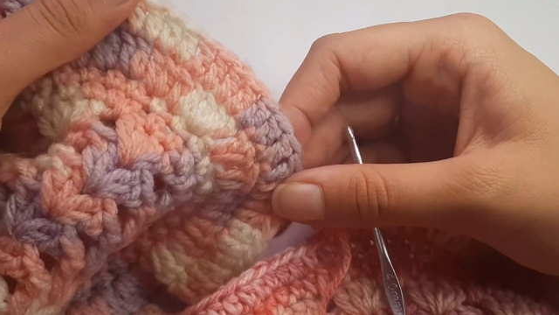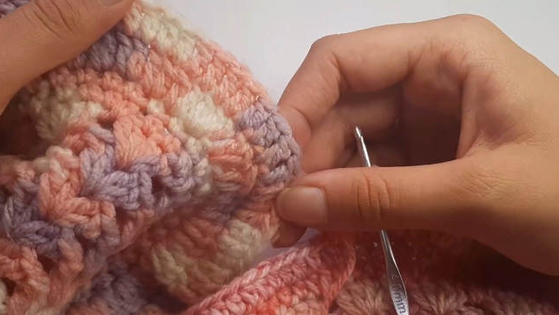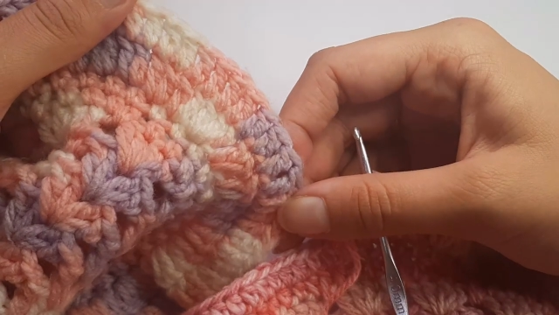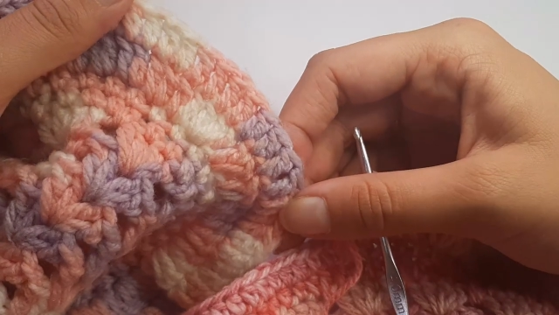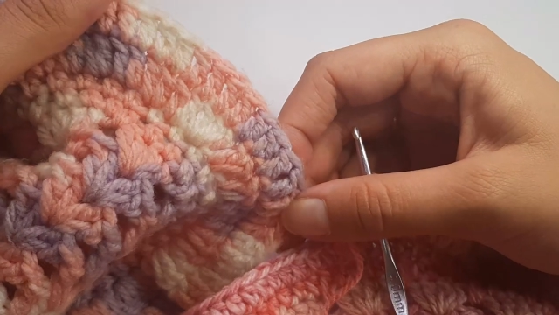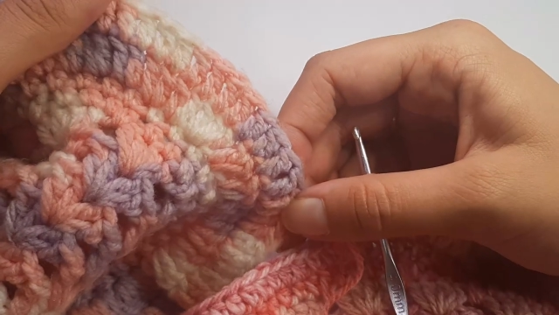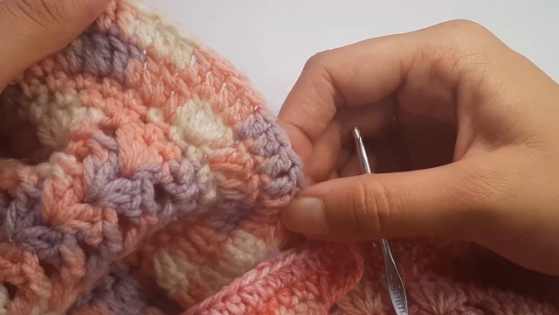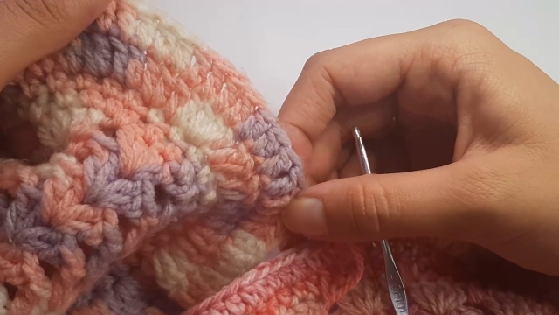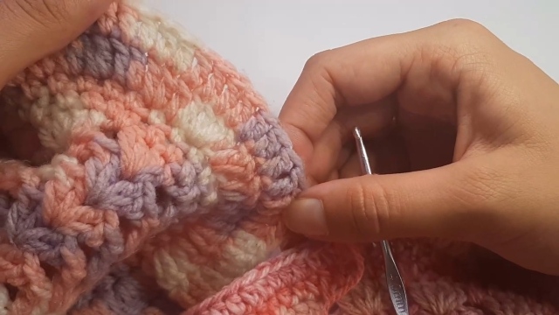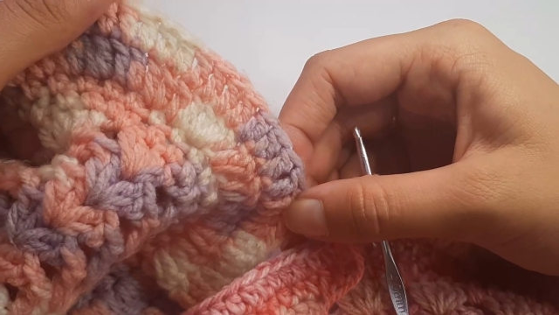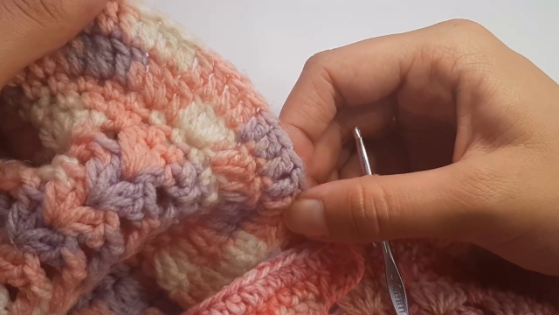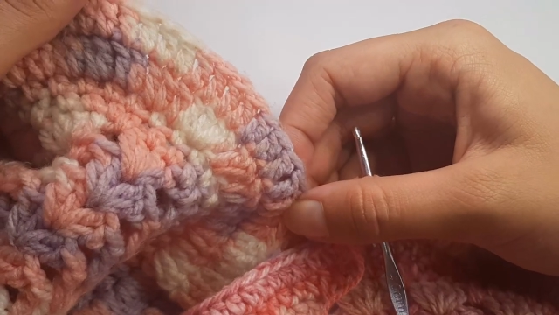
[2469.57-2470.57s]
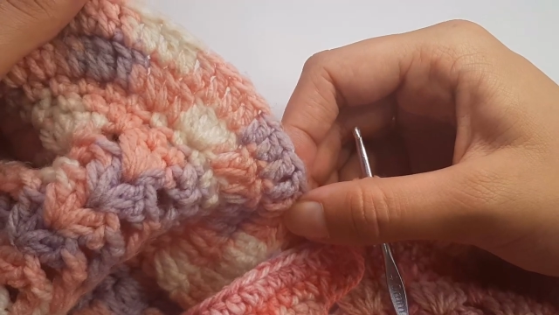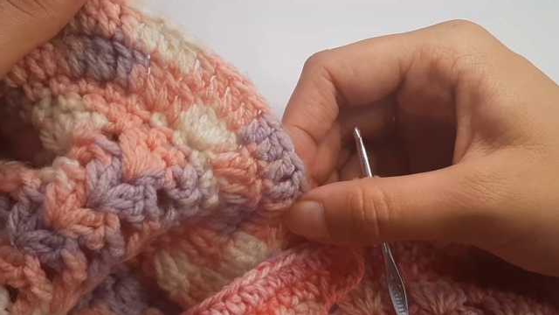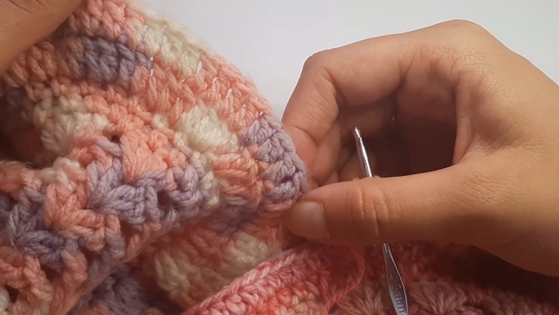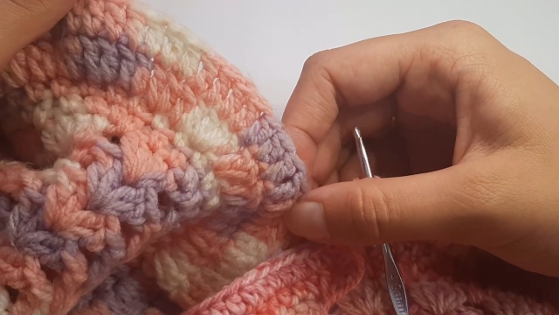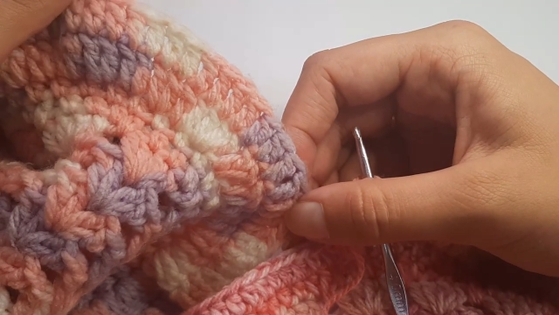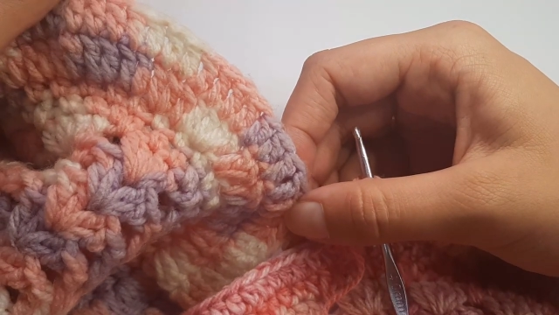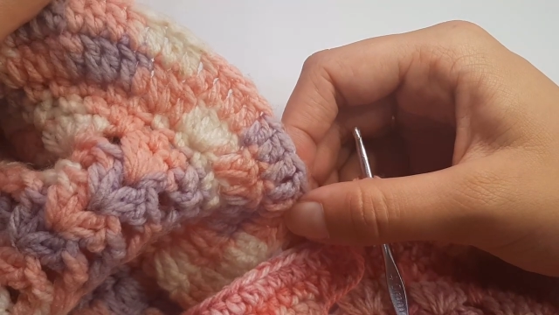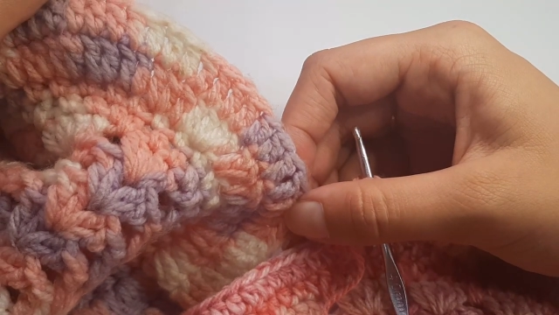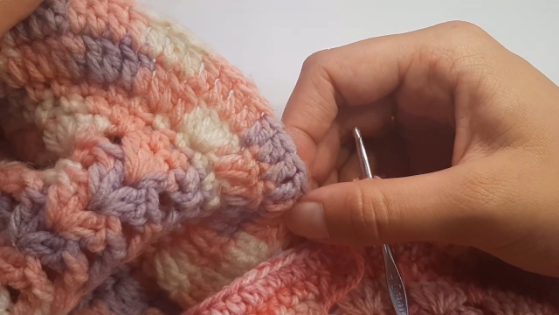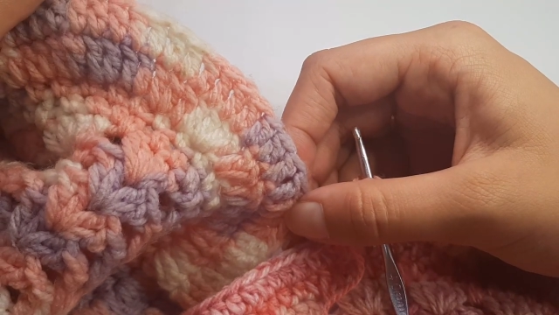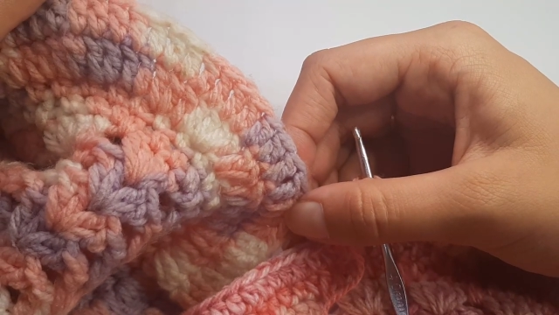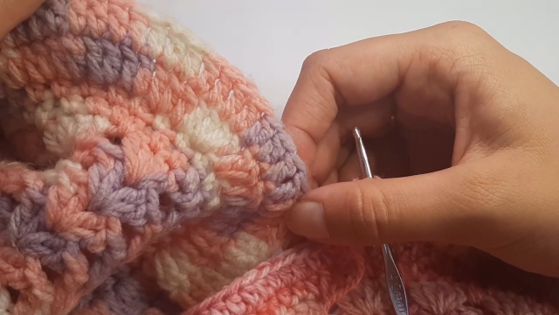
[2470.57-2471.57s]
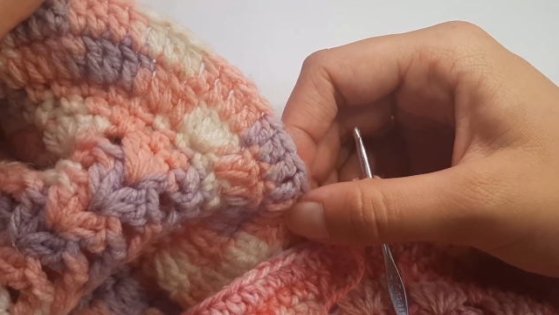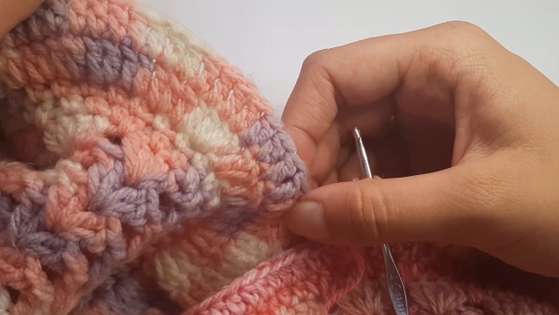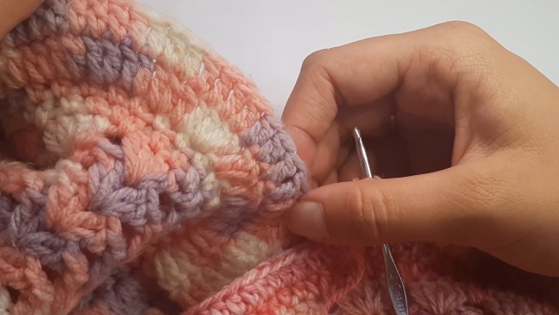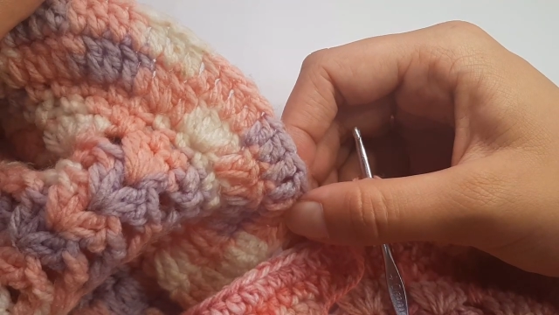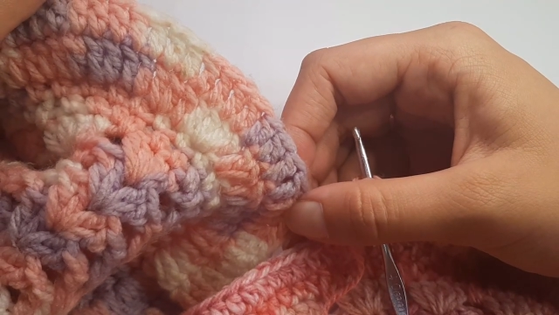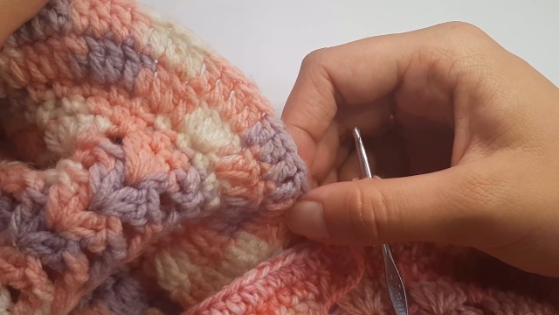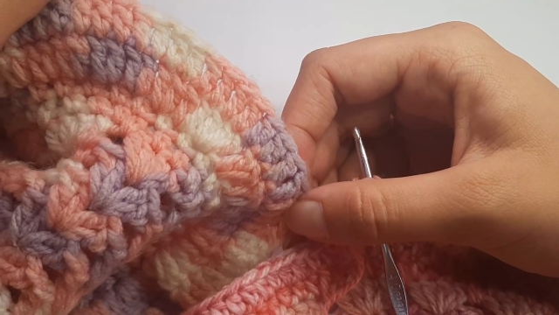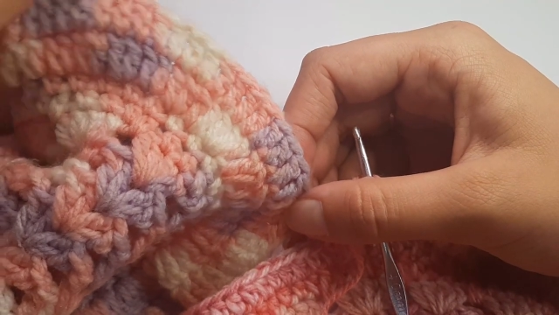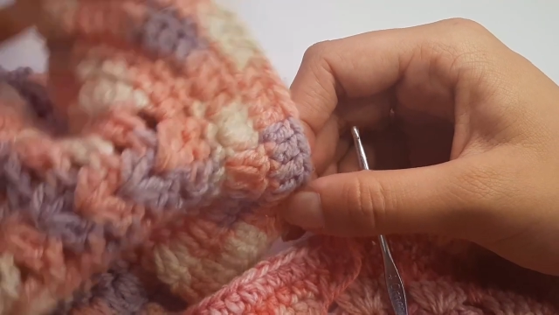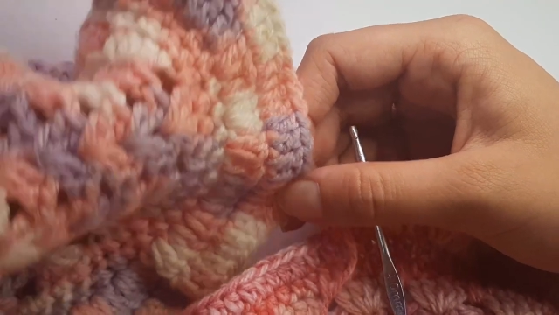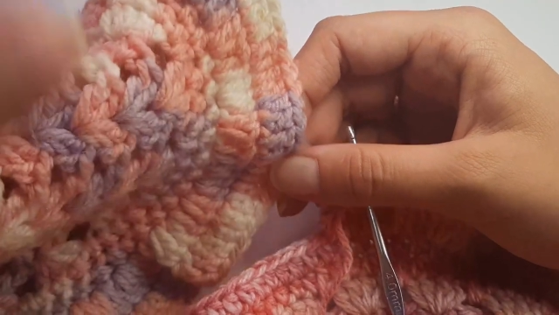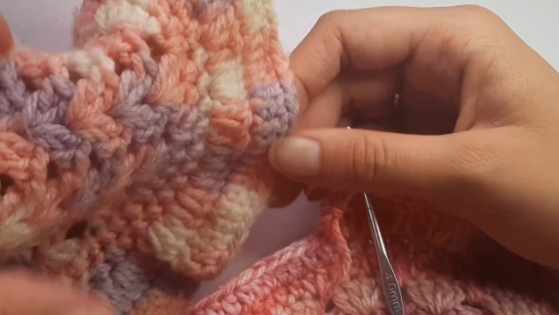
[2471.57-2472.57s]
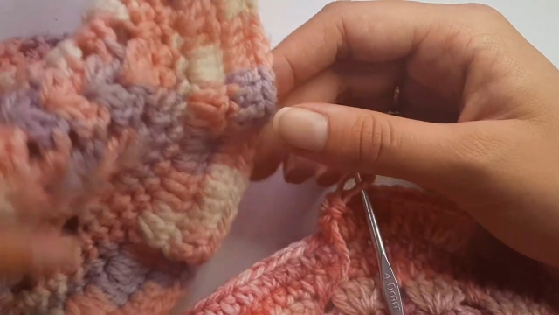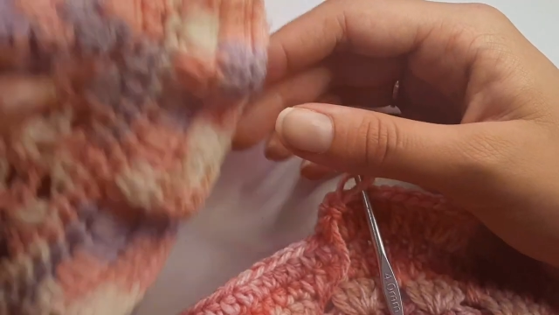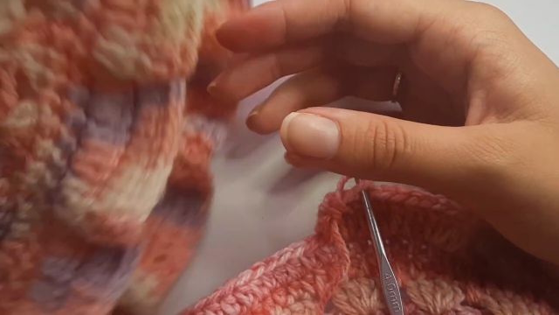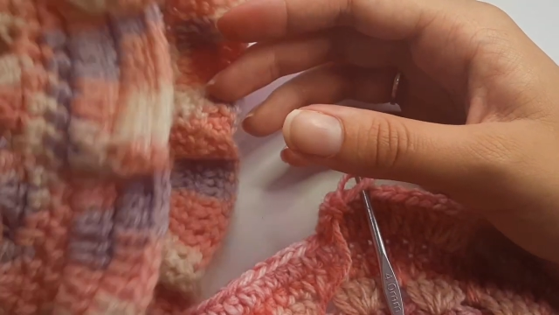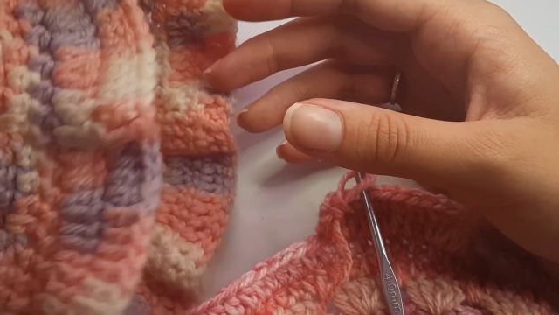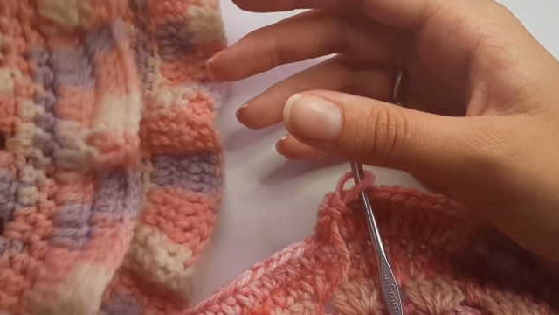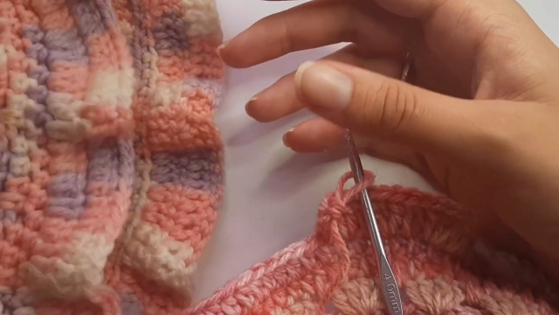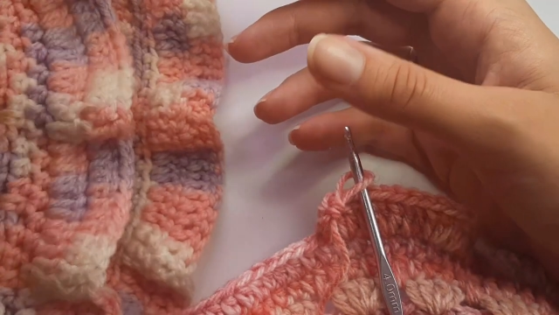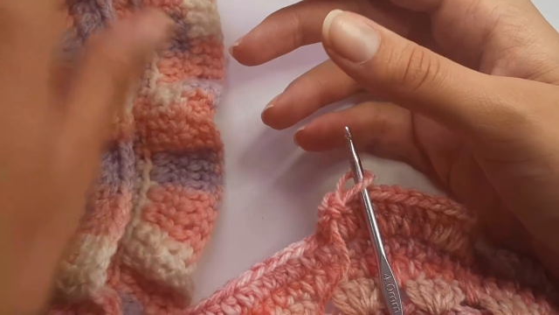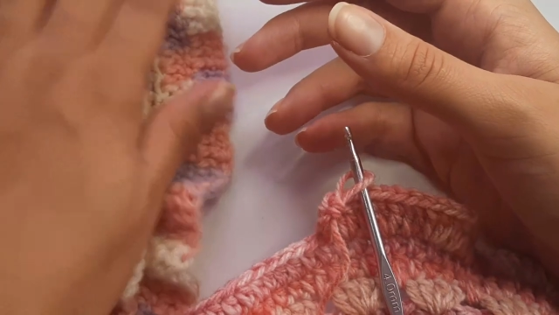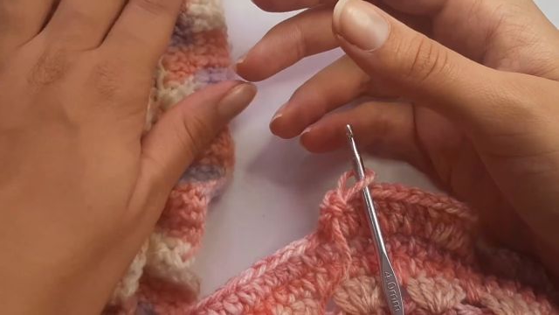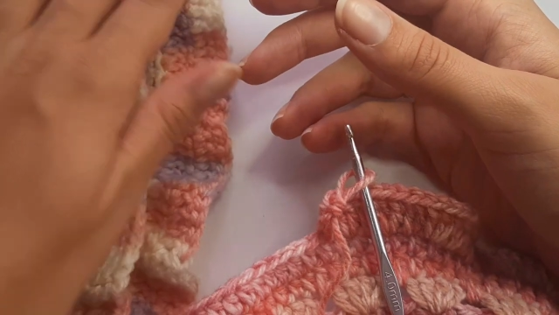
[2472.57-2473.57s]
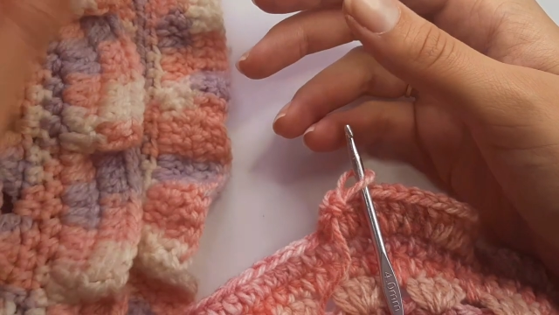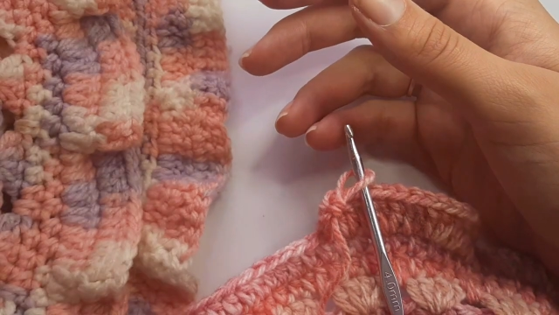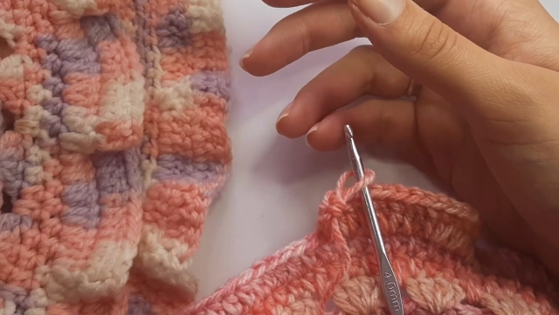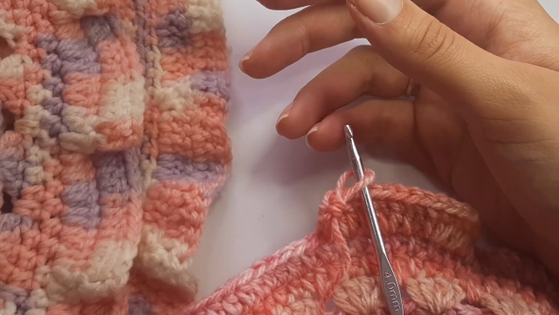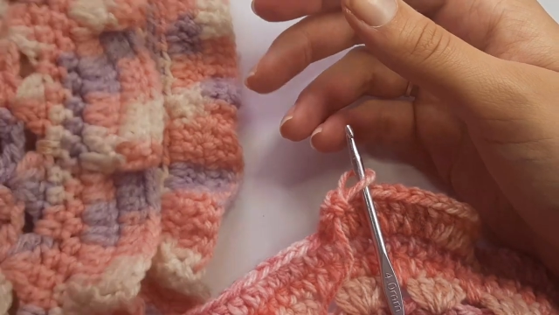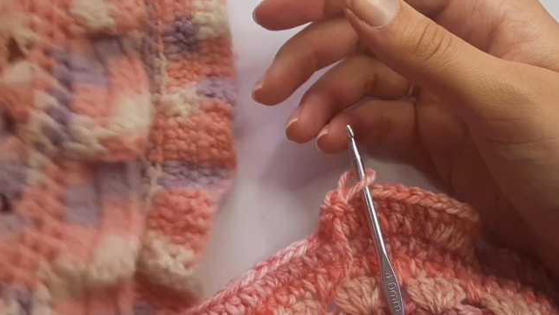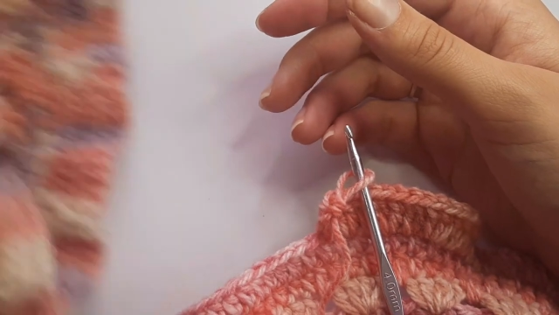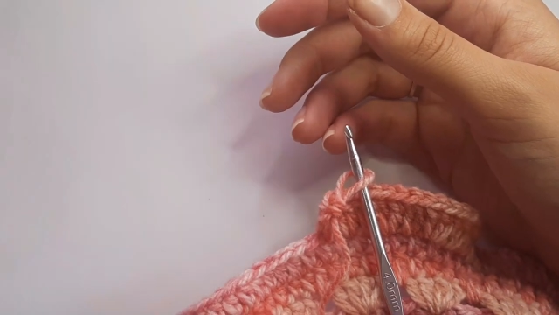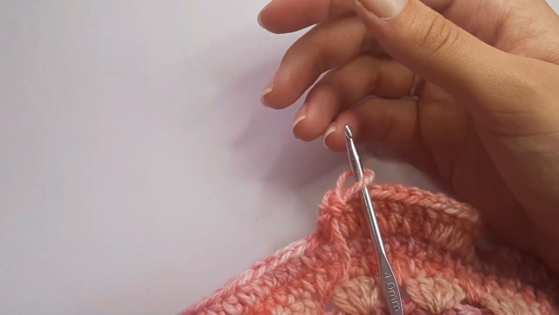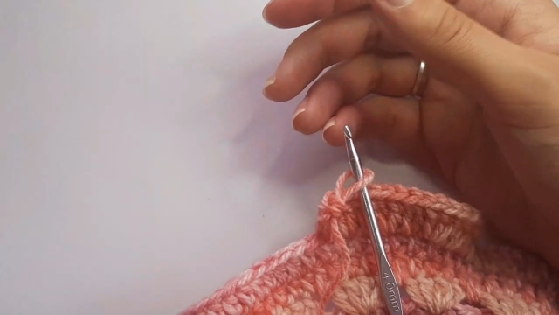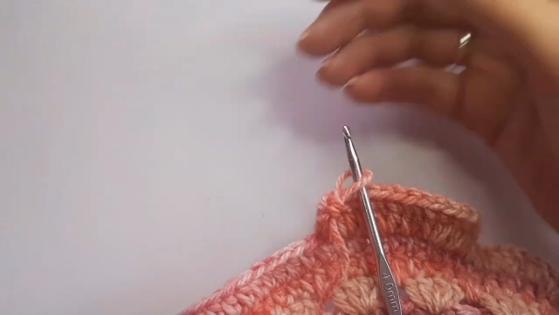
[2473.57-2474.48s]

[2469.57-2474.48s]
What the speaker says: [unreadable: no face in view]